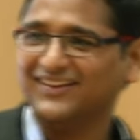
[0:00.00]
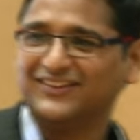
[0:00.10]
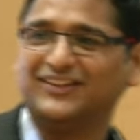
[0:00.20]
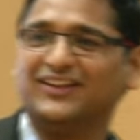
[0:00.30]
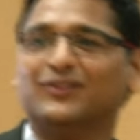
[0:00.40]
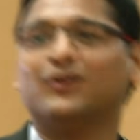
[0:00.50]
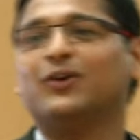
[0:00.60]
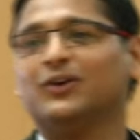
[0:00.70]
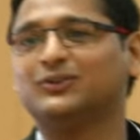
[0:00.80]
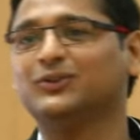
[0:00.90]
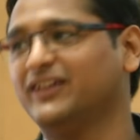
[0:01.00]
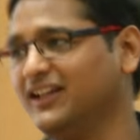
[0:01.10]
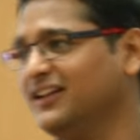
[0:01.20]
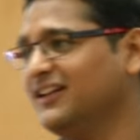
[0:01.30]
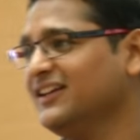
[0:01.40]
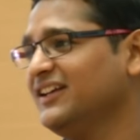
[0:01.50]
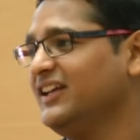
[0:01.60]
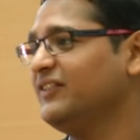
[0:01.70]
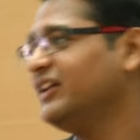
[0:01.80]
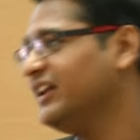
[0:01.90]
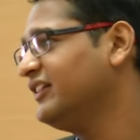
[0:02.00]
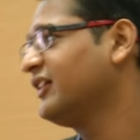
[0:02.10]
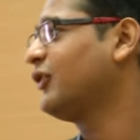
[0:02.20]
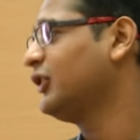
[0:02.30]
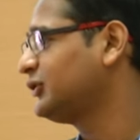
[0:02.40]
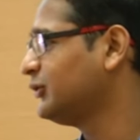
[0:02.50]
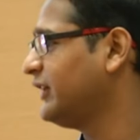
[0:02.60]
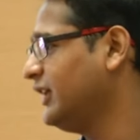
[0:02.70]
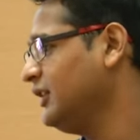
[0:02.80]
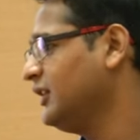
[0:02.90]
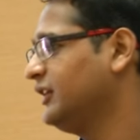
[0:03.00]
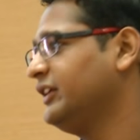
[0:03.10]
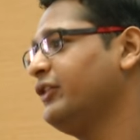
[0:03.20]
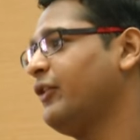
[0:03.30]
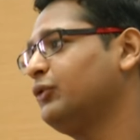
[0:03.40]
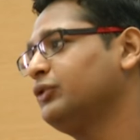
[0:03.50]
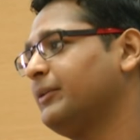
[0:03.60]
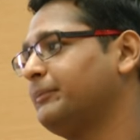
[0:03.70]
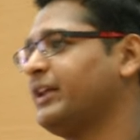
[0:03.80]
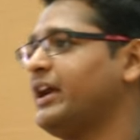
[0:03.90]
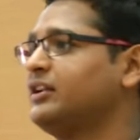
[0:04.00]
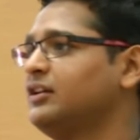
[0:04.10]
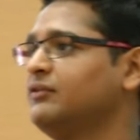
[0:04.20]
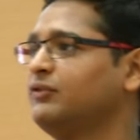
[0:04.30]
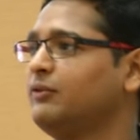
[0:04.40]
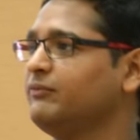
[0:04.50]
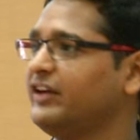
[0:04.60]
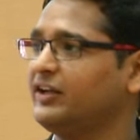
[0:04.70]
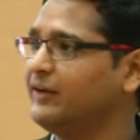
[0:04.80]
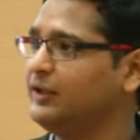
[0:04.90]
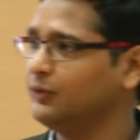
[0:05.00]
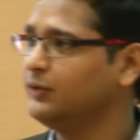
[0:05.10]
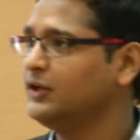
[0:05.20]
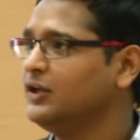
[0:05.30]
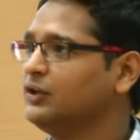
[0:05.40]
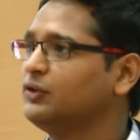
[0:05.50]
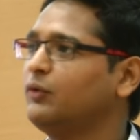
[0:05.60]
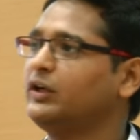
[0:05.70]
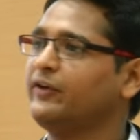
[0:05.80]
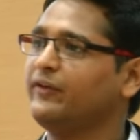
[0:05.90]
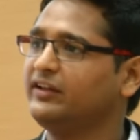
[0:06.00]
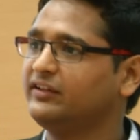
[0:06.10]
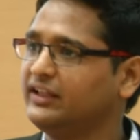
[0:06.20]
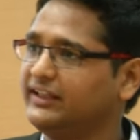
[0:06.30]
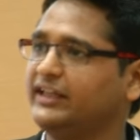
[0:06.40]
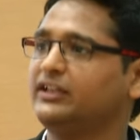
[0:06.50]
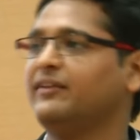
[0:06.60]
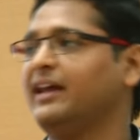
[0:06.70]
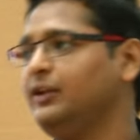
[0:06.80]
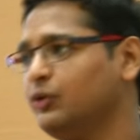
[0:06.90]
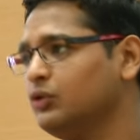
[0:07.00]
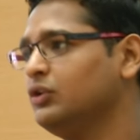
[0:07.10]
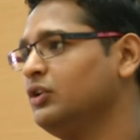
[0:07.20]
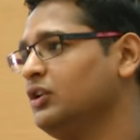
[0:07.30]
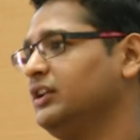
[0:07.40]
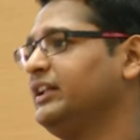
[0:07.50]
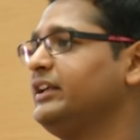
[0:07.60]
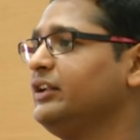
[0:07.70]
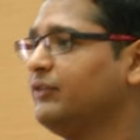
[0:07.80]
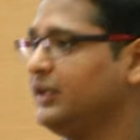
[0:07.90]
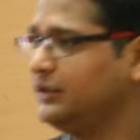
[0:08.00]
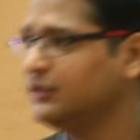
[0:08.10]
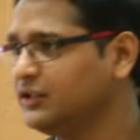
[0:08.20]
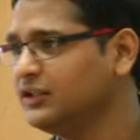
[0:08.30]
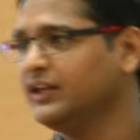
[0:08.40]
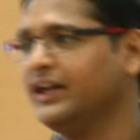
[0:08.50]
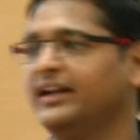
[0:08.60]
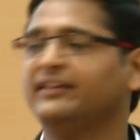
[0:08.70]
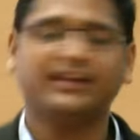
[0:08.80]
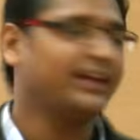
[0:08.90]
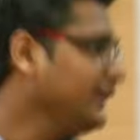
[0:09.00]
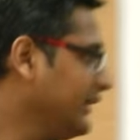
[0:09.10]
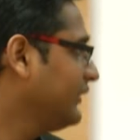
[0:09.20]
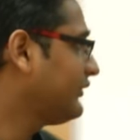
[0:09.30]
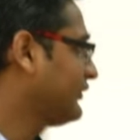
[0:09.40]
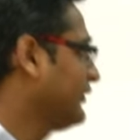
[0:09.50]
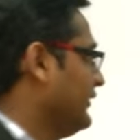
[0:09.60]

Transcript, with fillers: so there is no cost to sell. If there is a cost to sell then you have to subtract from fair value. So whatever is the net value that is one and second is